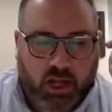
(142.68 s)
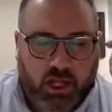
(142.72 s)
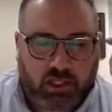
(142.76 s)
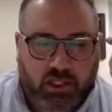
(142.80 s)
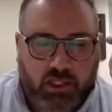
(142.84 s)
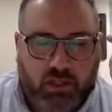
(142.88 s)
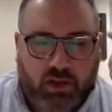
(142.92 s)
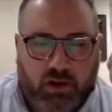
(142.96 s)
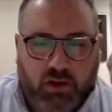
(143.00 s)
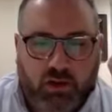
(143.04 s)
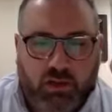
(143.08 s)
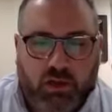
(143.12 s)
and
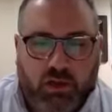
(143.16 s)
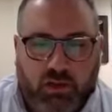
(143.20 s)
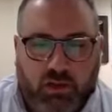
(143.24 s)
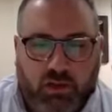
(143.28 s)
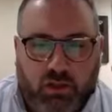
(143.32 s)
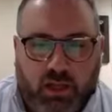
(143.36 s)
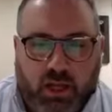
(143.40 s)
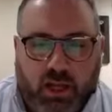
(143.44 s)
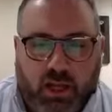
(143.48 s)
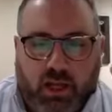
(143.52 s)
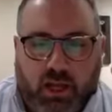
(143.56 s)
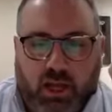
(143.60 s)
started to
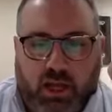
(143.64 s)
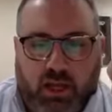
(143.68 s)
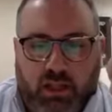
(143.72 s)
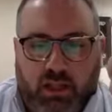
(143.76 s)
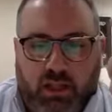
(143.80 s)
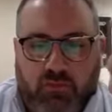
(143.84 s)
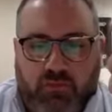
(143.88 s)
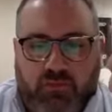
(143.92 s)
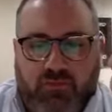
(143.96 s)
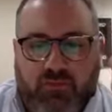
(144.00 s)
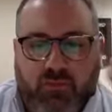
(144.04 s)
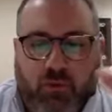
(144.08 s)
look at kind of
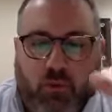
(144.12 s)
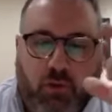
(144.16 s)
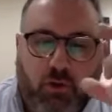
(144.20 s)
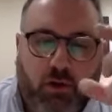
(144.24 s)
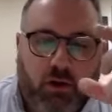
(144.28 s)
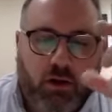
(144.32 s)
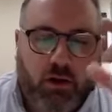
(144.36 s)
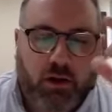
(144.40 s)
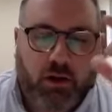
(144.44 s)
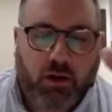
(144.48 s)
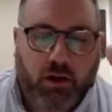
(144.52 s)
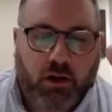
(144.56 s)
the
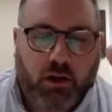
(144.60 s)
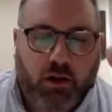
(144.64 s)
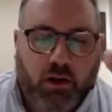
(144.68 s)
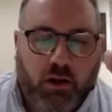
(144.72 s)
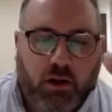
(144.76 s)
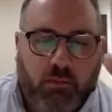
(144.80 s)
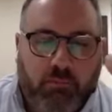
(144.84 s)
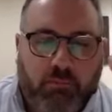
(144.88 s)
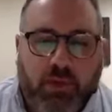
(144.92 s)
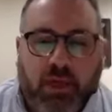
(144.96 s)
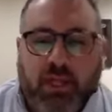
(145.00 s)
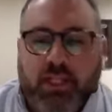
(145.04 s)
4
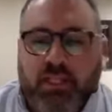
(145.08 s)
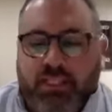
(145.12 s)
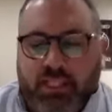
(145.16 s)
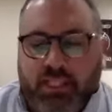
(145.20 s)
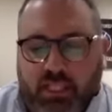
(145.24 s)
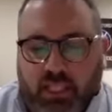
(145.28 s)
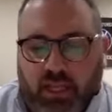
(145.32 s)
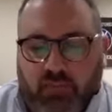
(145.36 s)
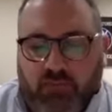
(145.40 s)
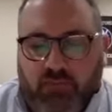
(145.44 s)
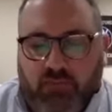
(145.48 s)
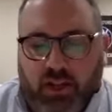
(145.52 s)
bins
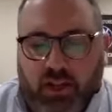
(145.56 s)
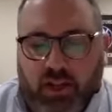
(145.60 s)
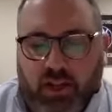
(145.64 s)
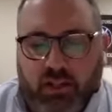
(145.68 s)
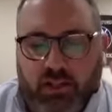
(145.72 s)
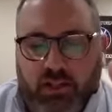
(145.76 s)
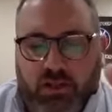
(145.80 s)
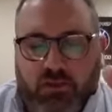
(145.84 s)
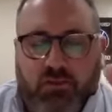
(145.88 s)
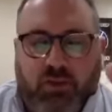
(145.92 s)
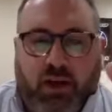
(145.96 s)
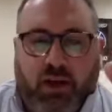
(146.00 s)
that they fit
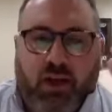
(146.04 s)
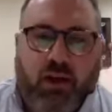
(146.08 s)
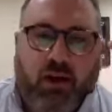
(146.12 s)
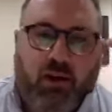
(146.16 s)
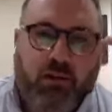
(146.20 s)
into, right?